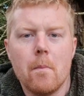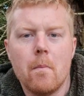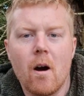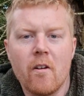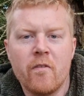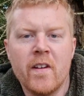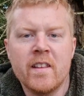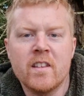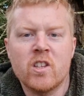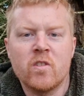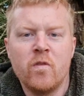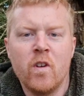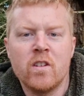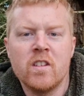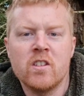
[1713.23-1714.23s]
but I think this
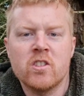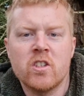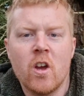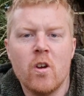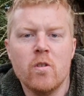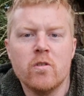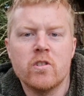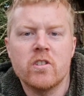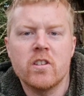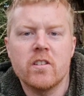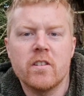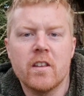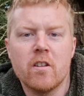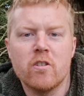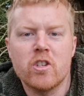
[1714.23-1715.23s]
footage shows
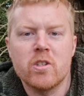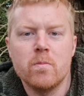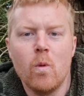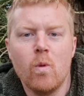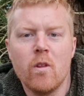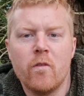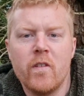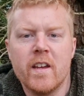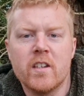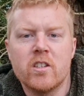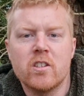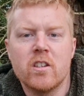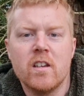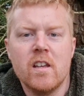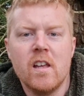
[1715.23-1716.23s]
that those smaller
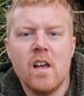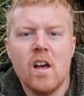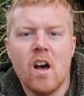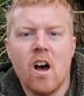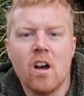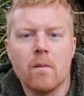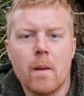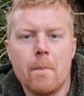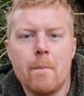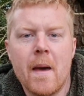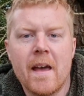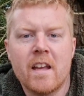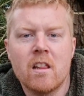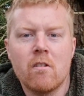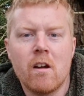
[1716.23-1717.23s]
fish are going to be
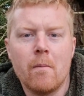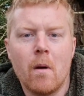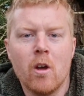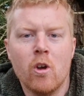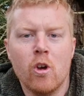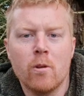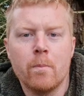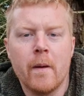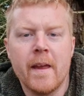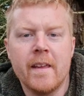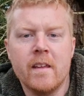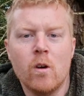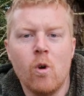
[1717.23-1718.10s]
pecking around my hook bait